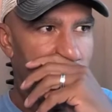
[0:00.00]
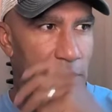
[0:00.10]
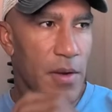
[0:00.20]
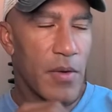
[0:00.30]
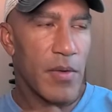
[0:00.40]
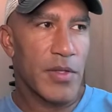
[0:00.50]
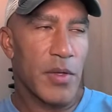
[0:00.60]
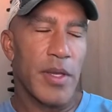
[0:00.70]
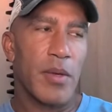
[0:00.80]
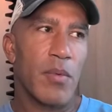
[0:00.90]
and you know
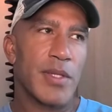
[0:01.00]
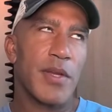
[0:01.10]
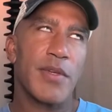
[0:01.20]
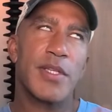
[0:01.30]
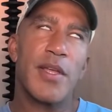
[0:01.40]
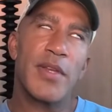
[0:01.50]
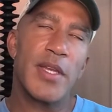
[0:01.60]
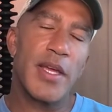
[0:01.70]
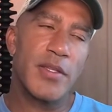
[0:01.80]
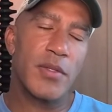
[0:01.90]
it's only once every
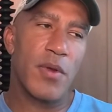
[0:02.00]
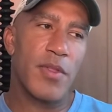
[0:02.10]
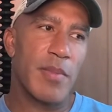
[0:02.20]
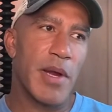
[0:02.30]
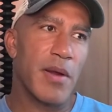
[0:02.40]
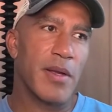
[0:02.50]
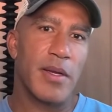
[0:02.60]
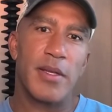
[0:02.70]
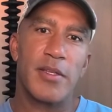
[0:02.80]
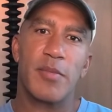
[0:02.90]
seven days in North
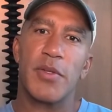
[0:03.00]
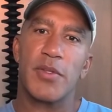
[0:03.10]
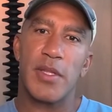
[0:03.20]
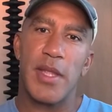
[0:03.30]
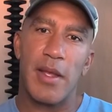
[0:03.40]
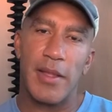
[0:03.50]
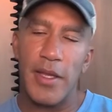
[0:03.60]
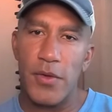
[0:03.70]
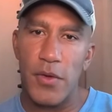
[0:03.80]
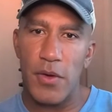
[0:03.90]
America as opposed to
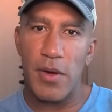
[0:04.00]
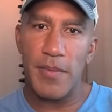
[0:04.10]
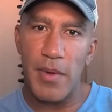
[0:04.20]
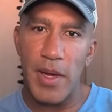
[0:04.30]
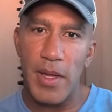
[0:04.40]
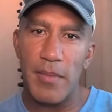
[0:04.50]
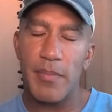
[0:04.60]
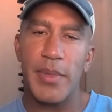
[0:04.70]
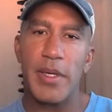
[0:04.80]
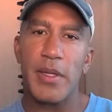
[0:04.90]
daily in Europe,
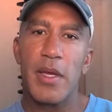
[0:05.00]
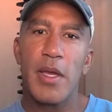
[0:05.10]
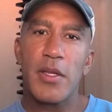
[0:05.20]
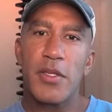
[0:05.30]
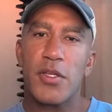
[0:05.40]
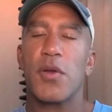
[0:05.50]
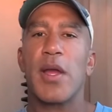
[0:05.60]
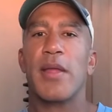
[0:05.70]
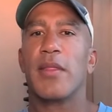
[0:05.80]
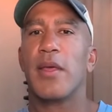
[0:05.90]
right? But to
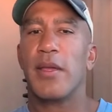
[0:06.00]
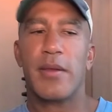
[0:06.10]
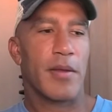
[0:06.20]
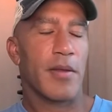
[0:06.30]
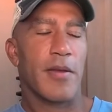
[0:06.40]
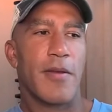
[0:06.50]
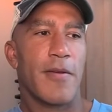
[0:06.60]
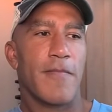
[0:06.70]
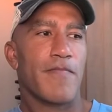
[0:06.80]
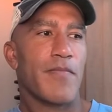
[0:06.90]
try and like
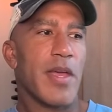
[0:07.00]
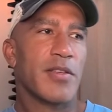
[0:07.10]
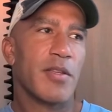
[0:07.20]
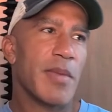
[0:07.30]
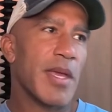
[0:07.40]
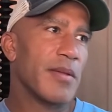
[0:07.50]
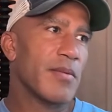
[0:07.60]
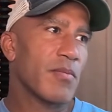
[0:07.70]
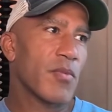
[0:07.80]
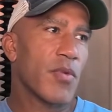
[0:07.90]

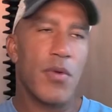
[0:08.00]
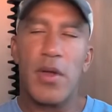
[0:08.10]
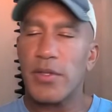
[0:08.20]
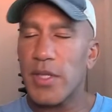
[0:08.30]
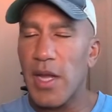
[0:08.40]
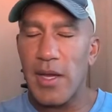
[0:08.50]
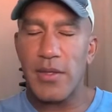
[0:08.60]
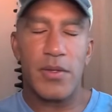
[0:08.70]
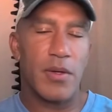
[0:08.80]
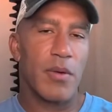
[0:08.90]
estimate crude oil
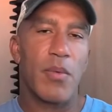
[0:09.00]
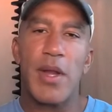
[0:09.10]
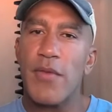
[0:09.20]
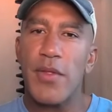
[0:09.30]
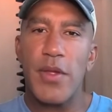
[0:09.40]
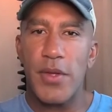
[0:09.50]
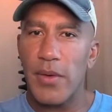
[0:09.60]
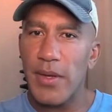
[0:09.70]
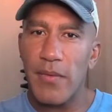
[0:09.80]
stocks or whatever they're